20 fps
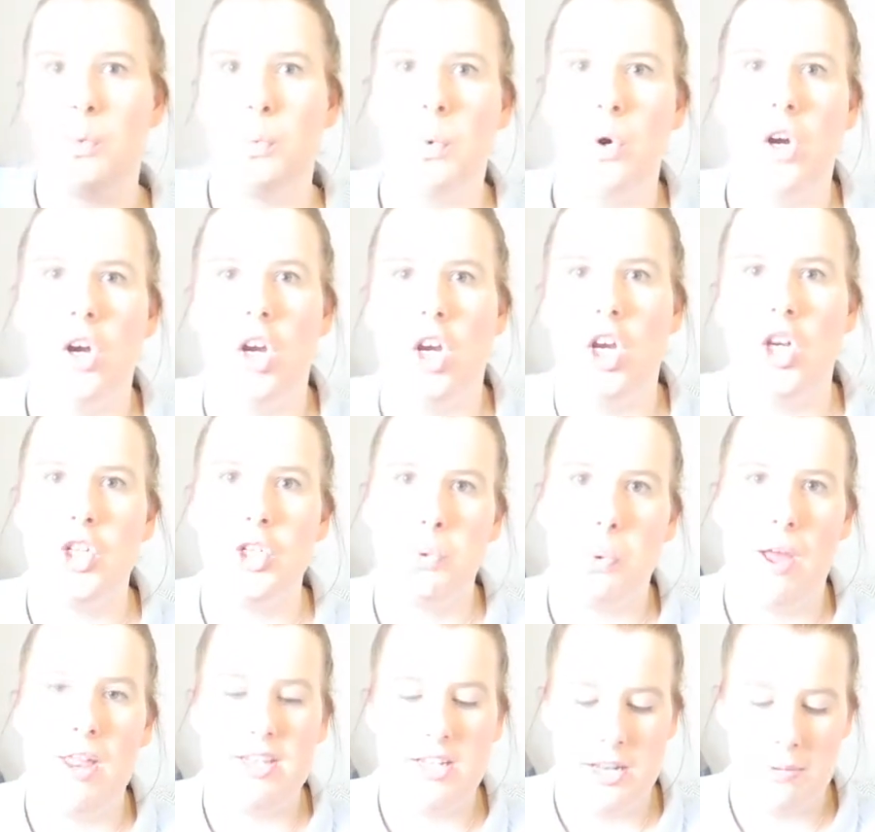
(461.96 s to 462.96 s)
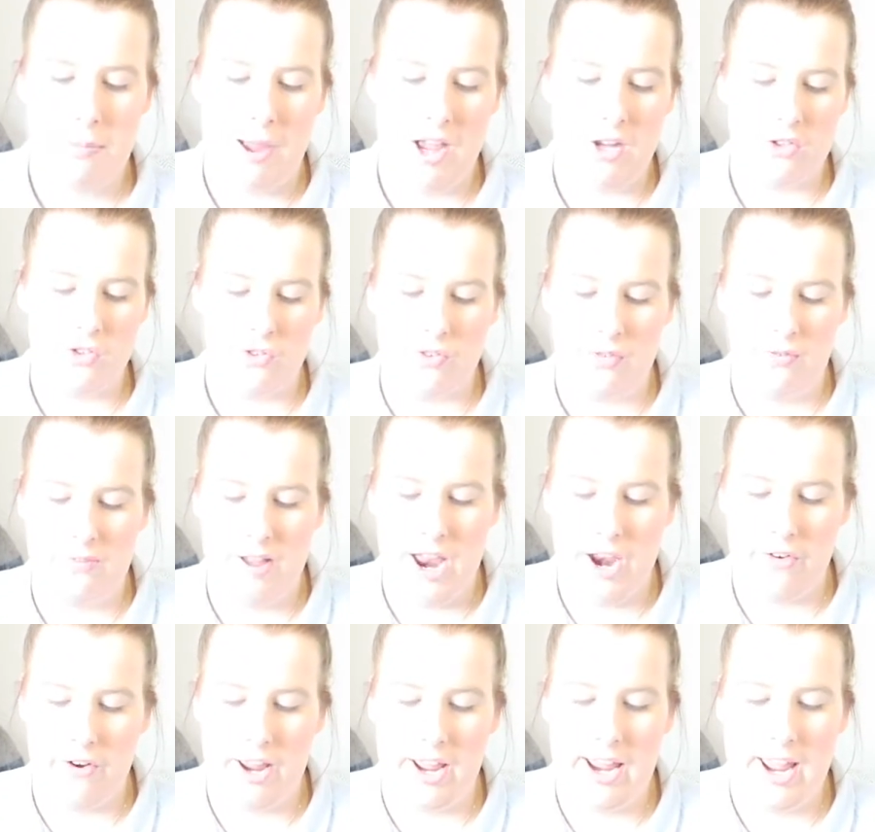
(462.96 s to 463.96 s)
were £20 from
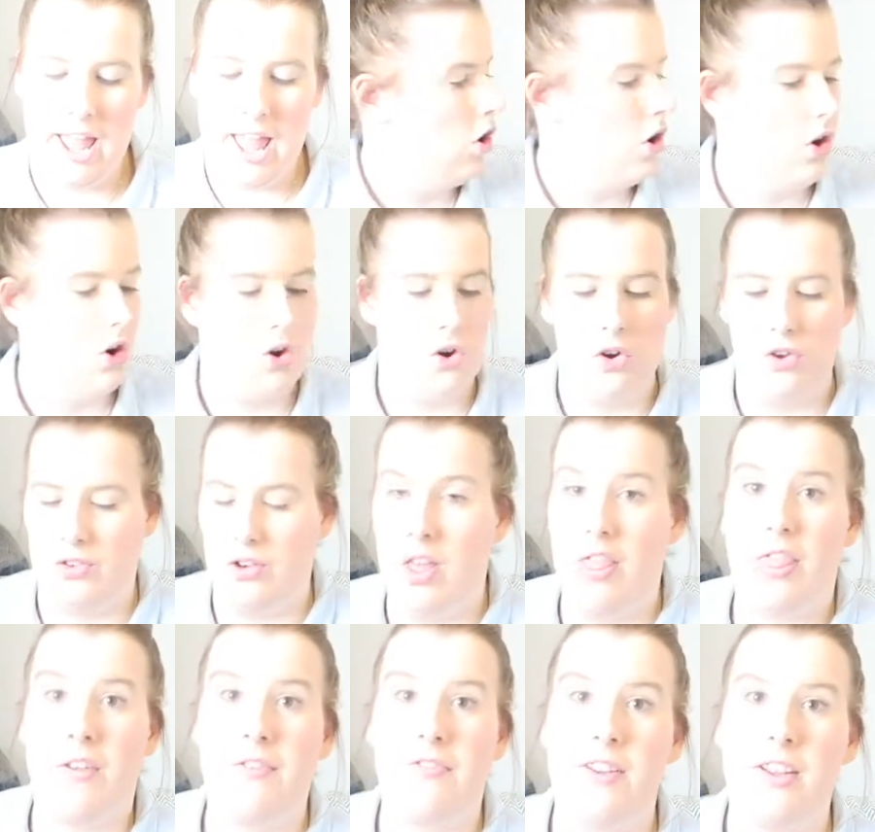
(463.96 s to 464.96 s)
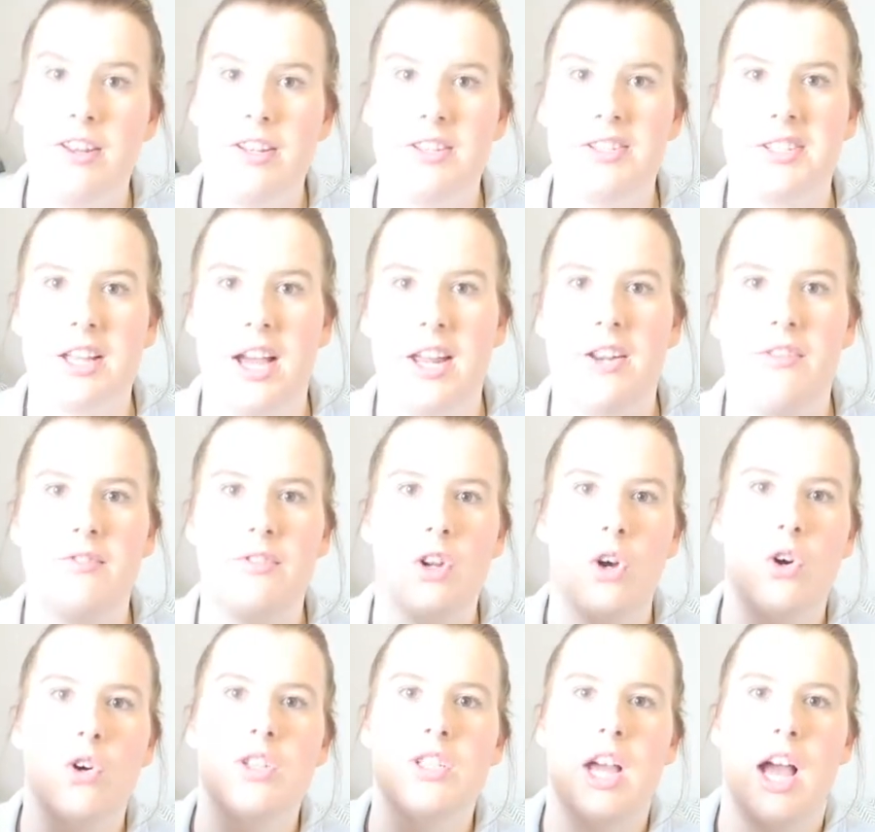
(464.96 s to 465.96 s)
Very. On the fitness kind of
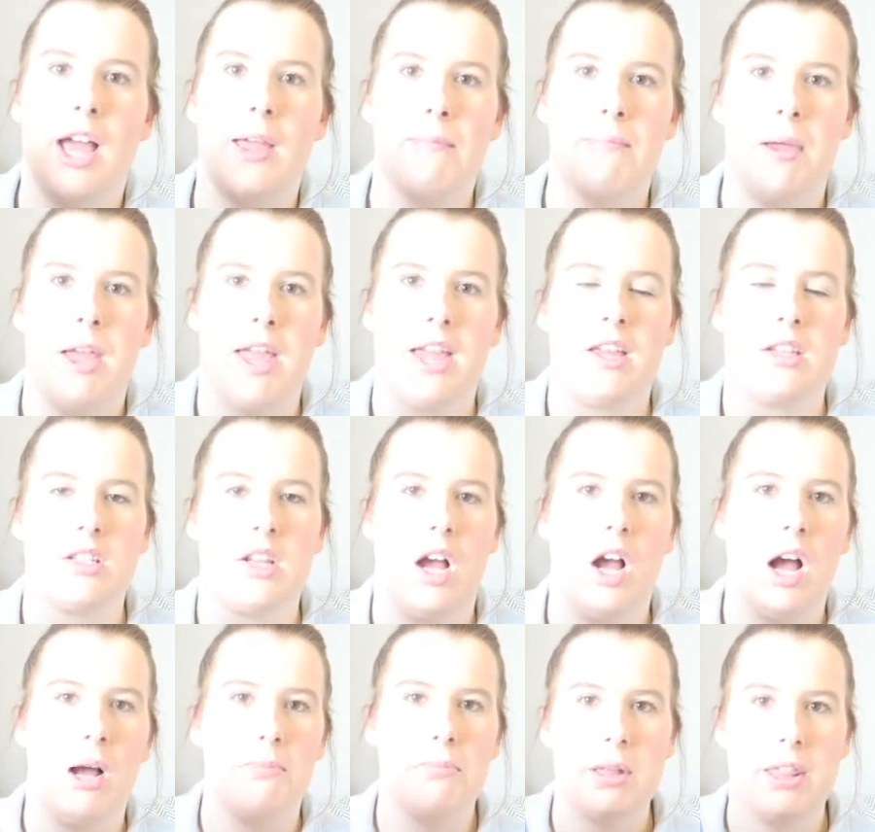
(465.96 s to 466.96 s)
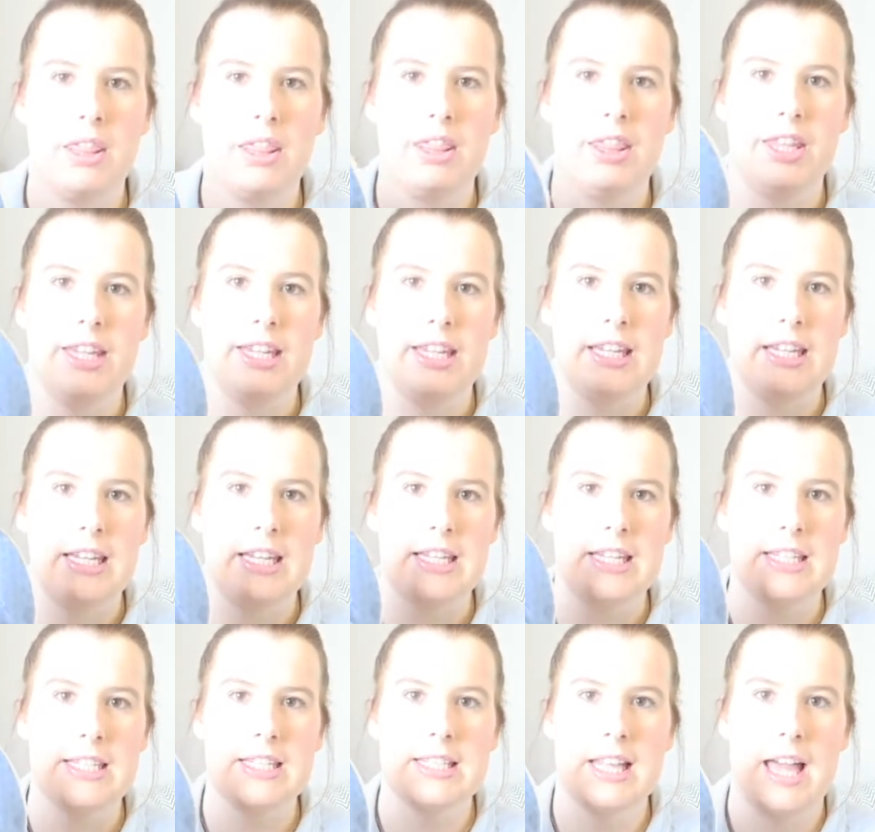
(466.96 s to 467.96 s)
note, I picked up
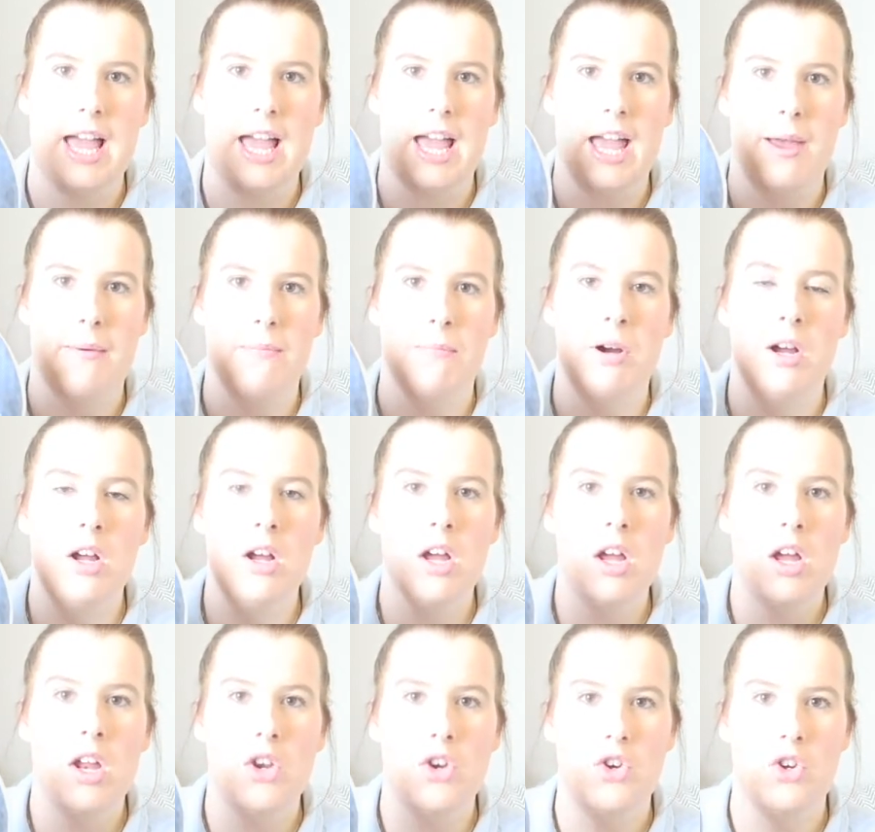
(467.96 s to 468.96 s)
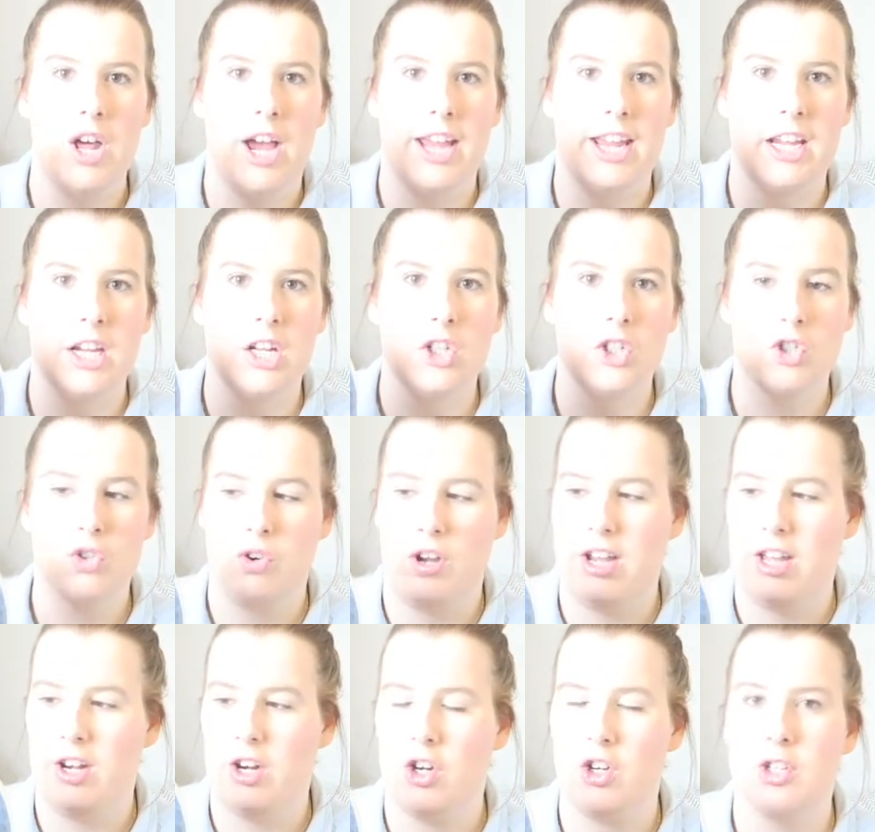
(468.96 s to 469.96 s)
these Nike
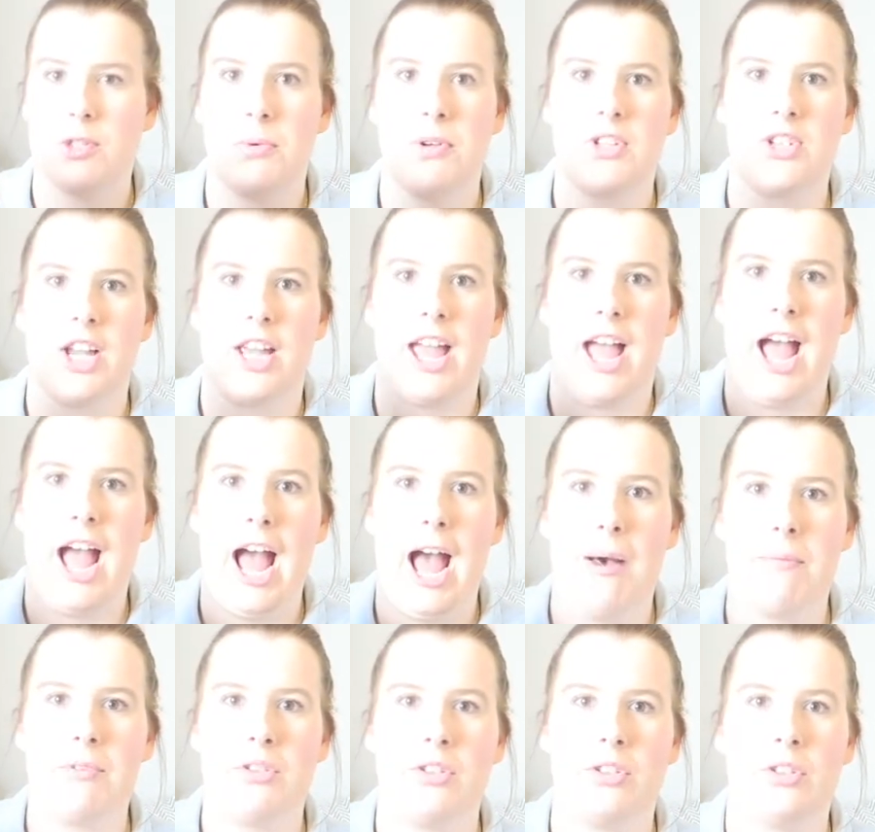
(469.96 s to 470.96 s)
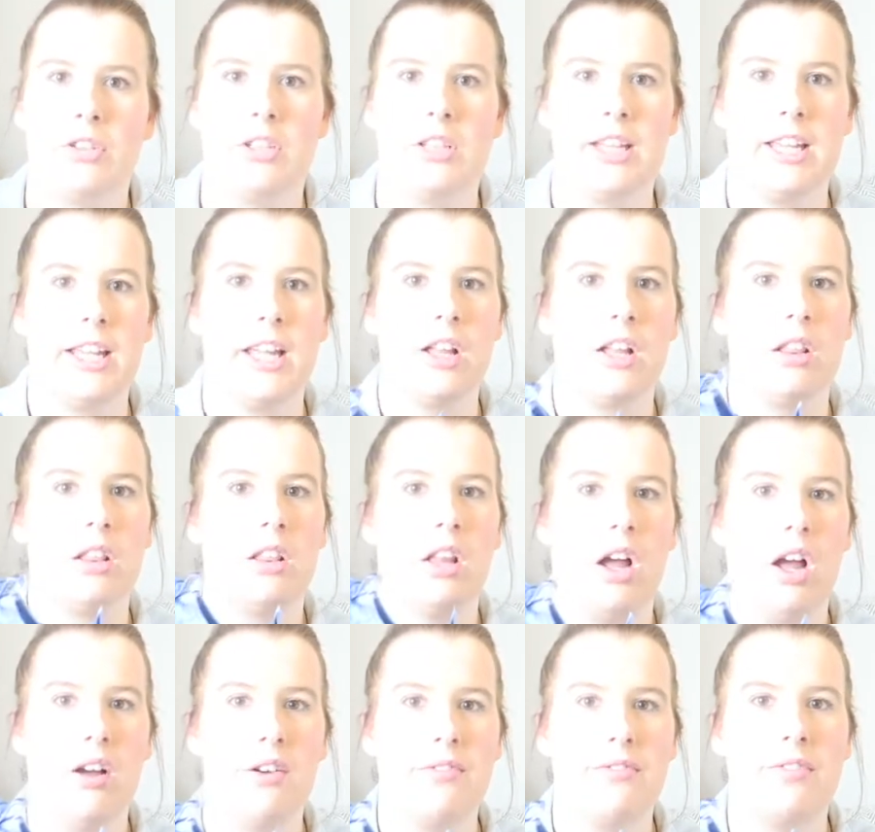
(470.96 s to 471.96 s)
trainers, which I absolutely
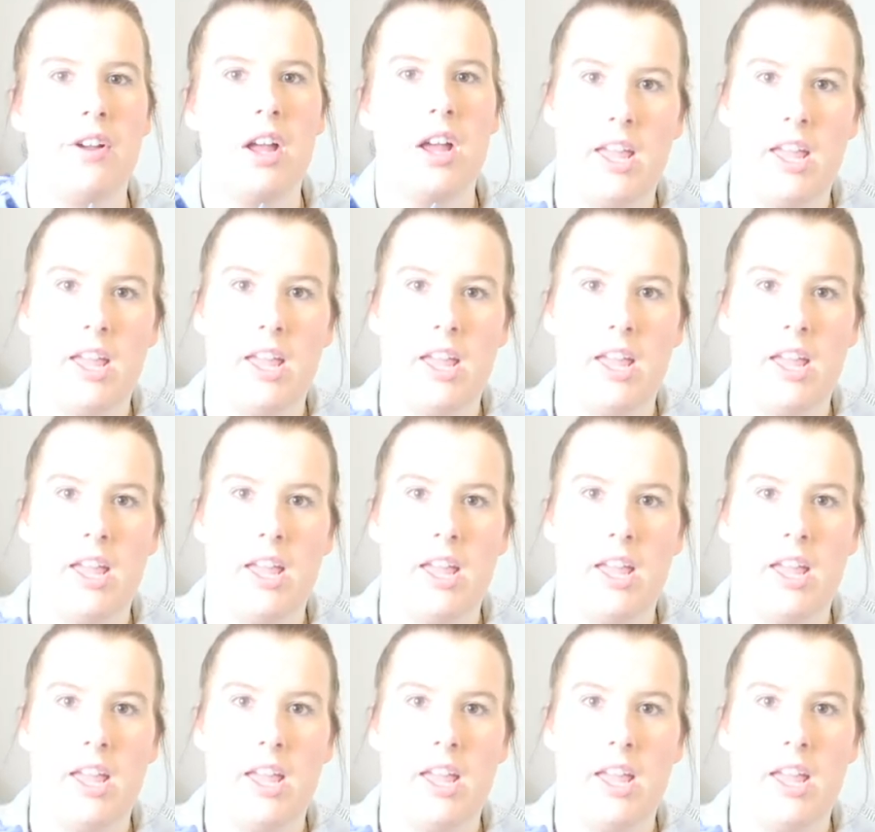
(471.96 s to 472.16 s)
love.